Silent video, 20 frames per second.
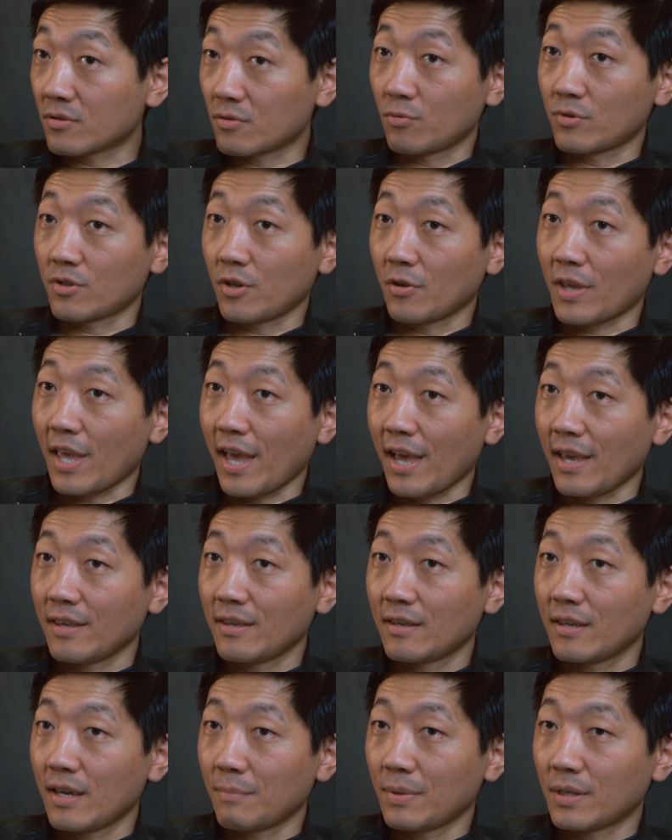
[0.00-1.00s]
was okay
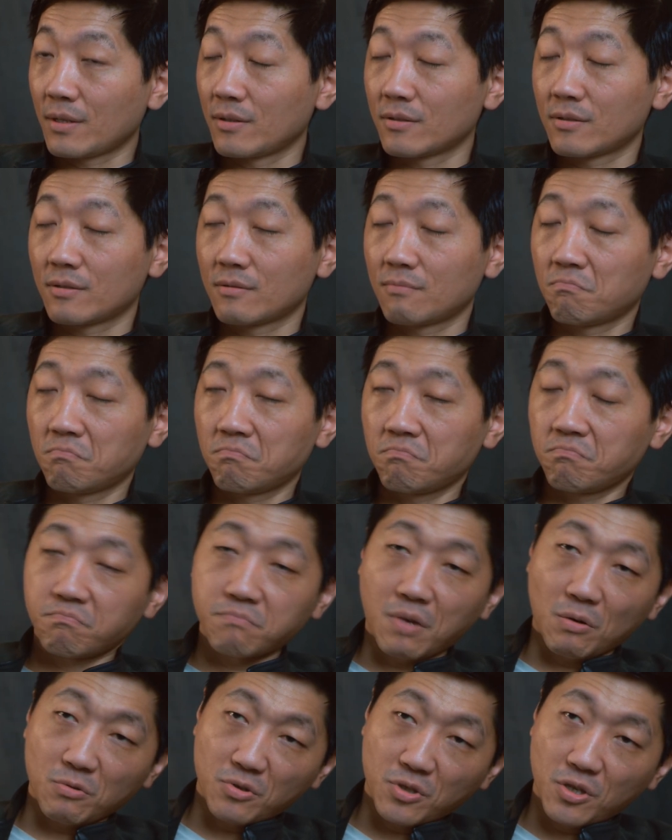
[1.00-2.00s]
because
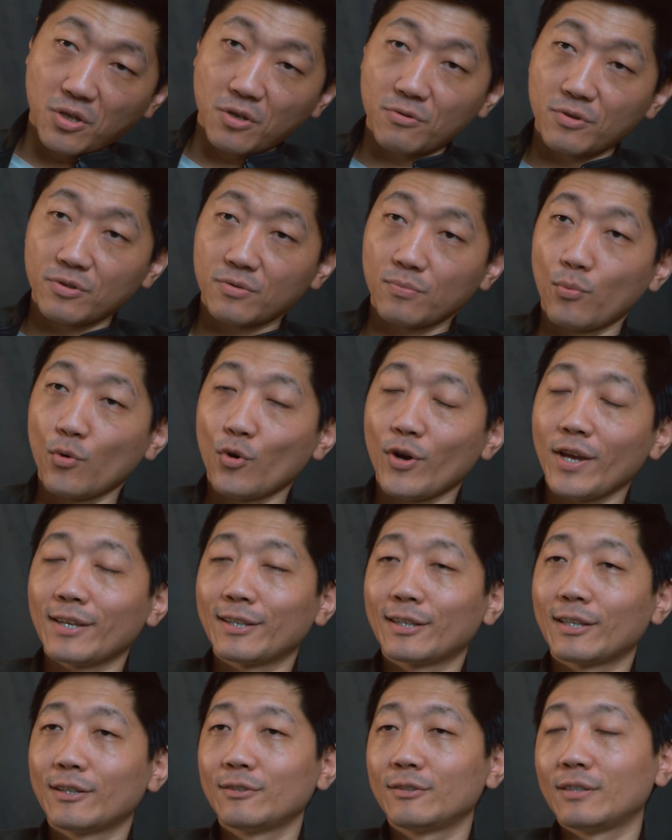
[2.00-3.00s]
I was a curious boy,
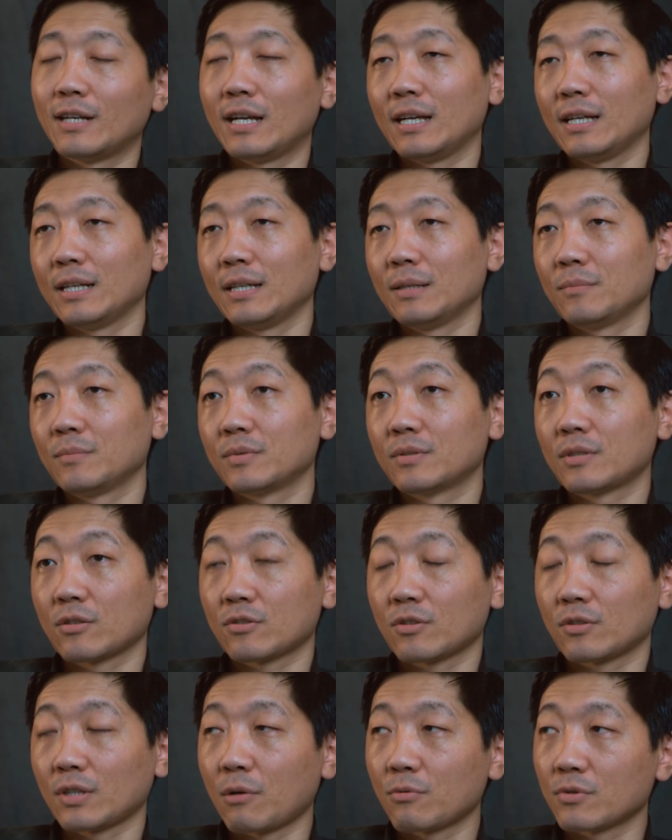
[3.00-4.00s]

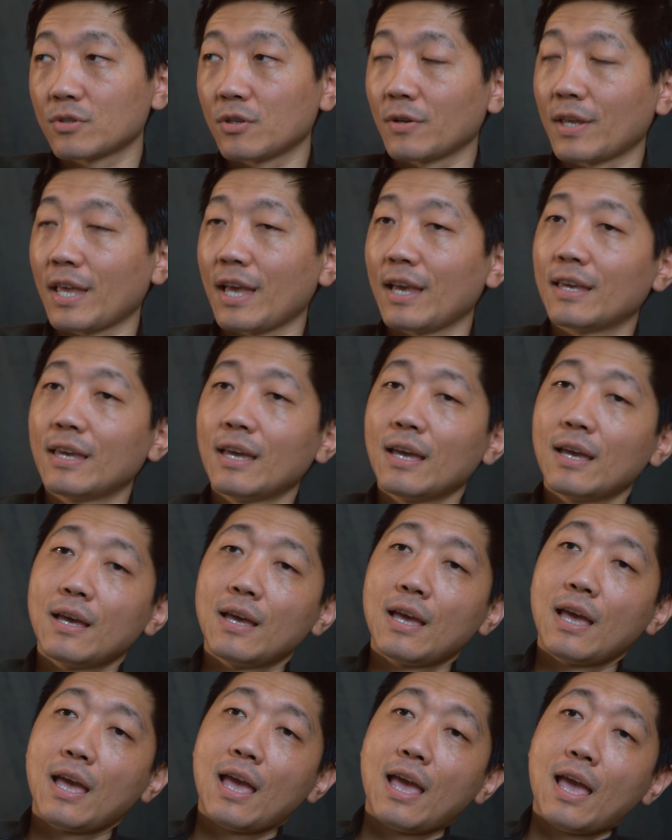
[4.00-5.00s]
so that was okay.
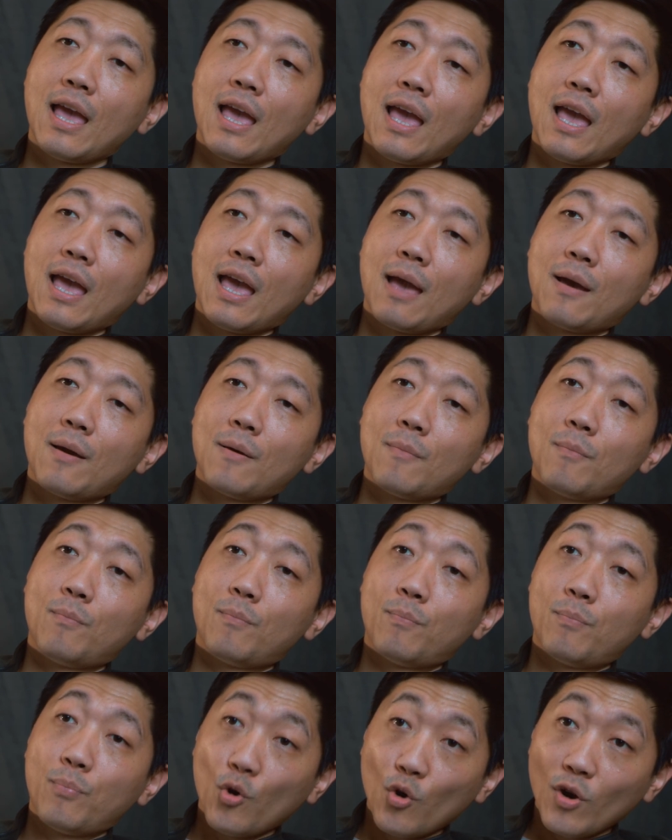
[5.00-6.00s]

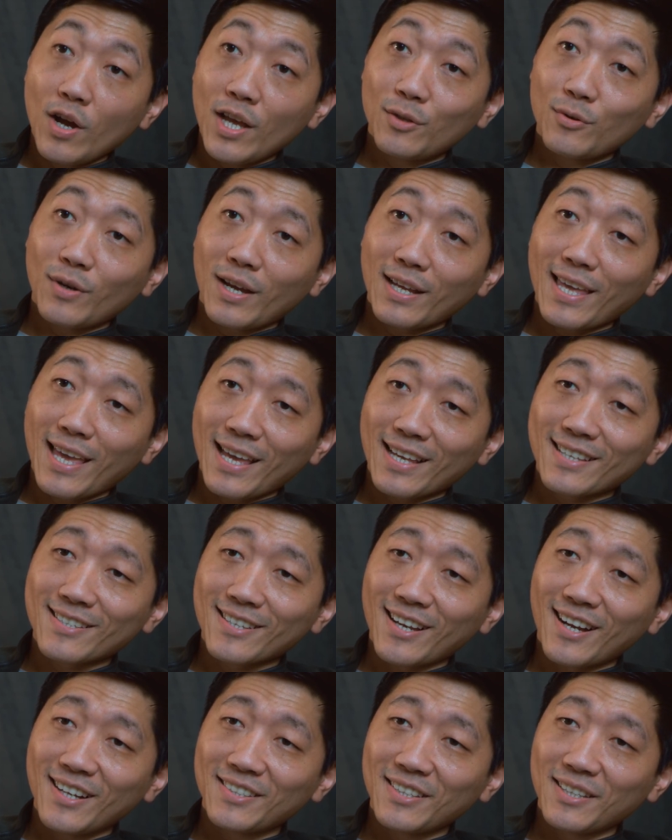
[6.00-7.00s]
Boy, do I get
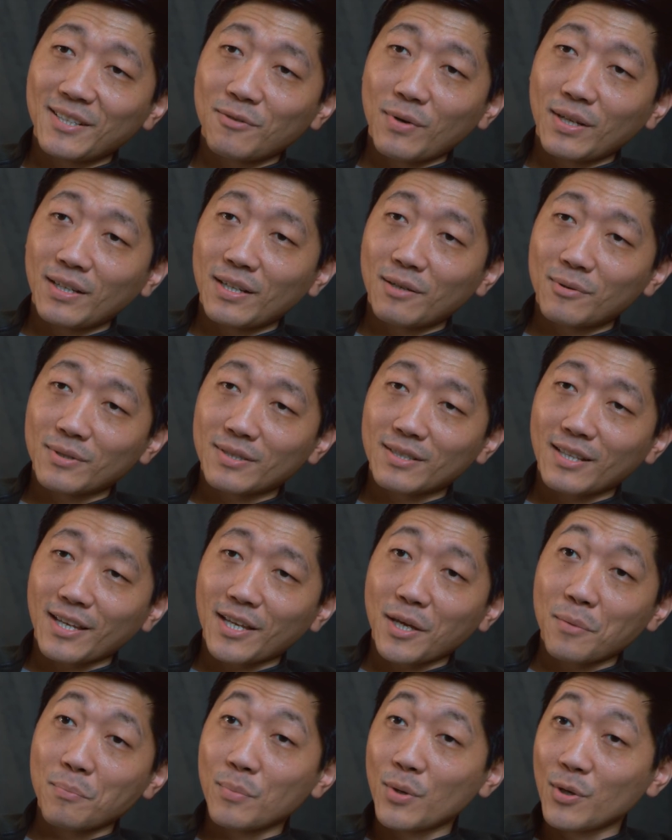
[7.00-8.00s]
excited when there was
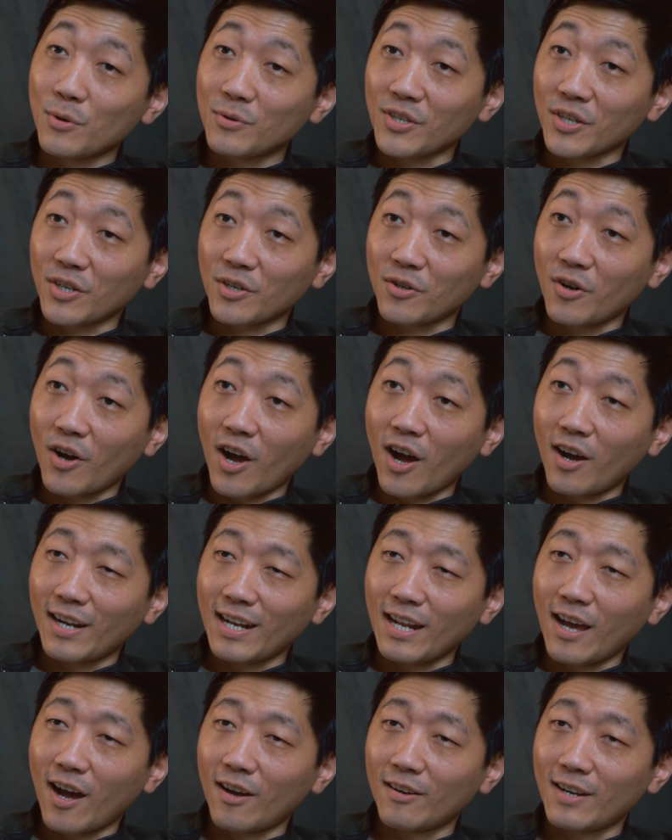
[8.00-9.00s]
like a music or
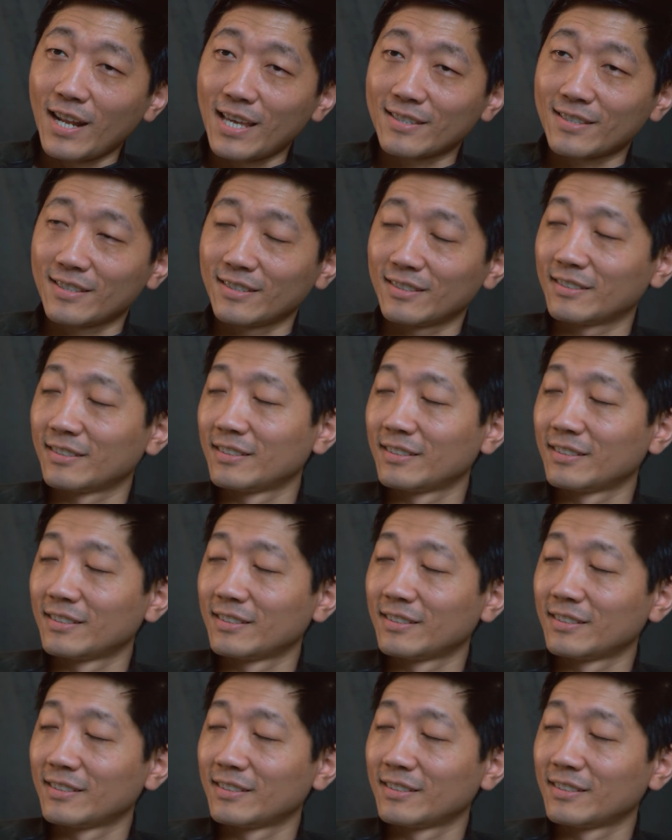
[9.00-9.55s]
art lesson.